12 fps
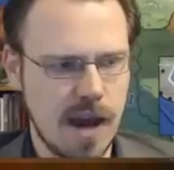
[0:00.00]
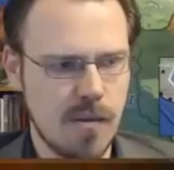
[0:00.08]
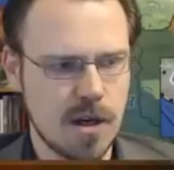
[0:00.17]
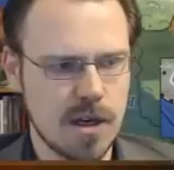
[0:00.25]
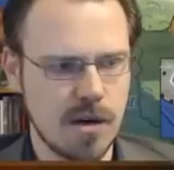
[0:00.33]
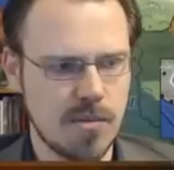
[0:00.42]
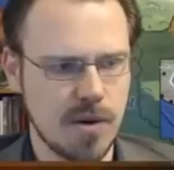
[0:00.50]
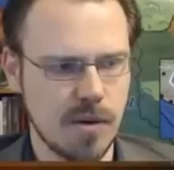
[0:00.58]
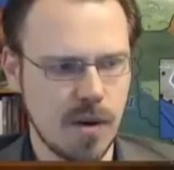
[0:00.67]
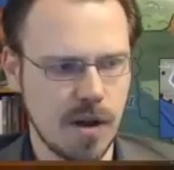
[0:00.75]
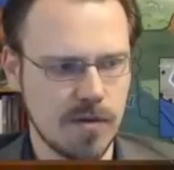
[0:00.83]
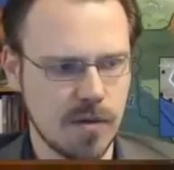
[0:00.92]
worked out pretty
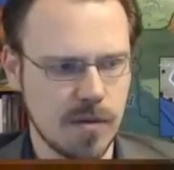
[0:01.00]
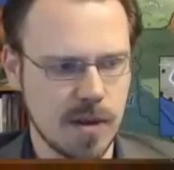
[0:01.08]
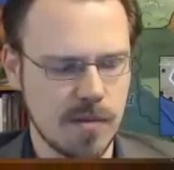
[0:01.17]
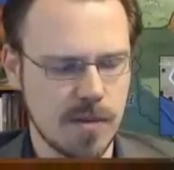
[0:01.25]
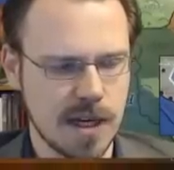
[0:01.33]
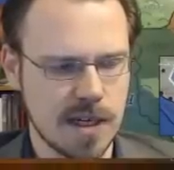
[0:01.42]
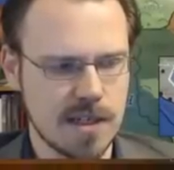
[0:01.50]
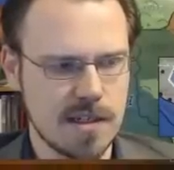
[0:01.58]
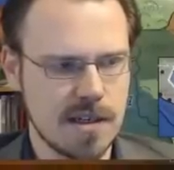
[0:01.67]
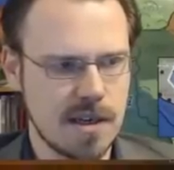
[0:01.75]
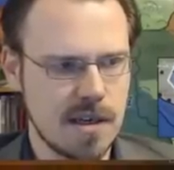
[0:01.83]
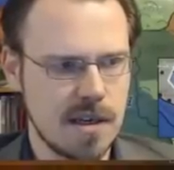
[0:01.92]
well for me in practice.
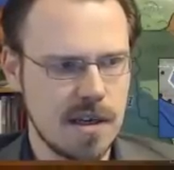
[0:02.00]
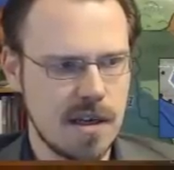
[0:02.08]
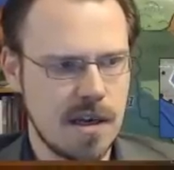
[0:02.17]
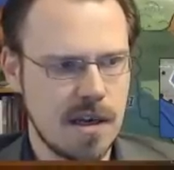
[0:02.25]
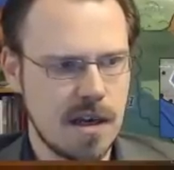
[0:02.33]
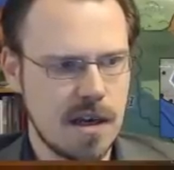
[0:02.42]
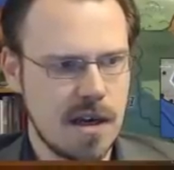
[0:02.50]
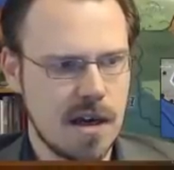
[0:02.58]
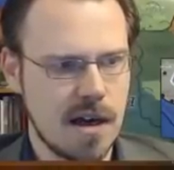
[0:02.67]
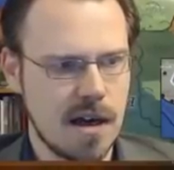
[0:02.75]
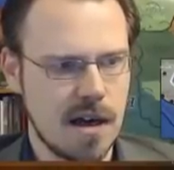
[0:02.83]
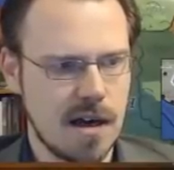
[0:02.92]

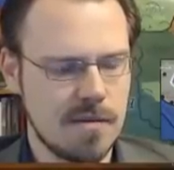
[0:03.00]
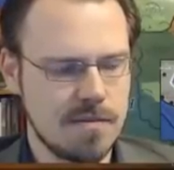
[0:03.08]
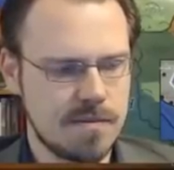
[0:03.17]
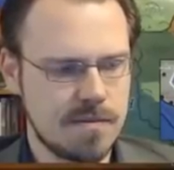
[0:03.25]
Um,